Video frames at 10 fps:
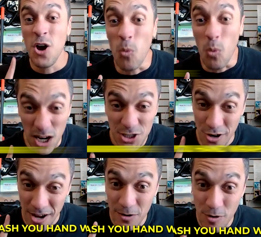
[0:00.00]
wash your
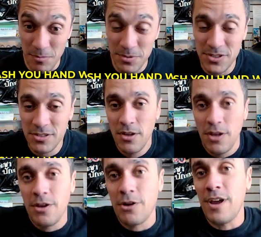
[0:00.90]
hand wraps.
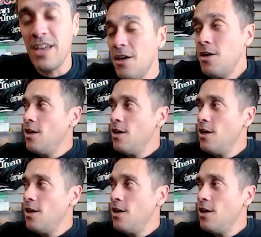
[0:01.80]
All right.